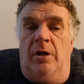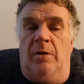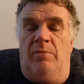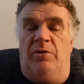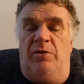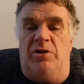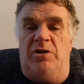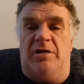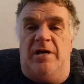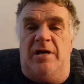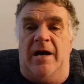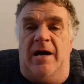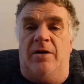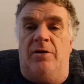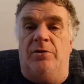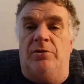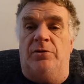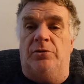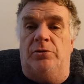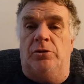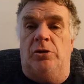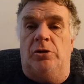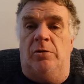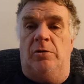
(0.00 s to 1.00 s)
But you got to
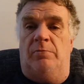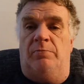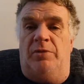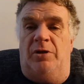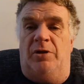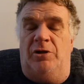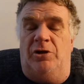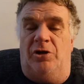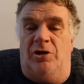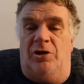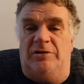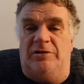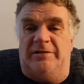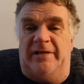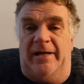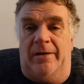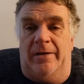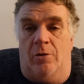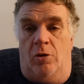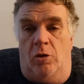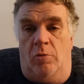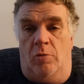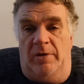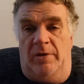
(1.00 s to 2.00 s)
do it, but you're going to stay
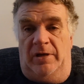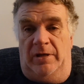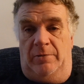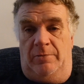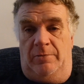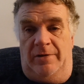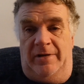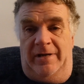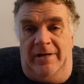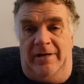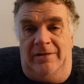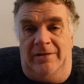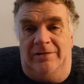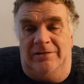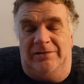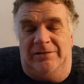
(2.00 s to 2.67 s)
home anyway.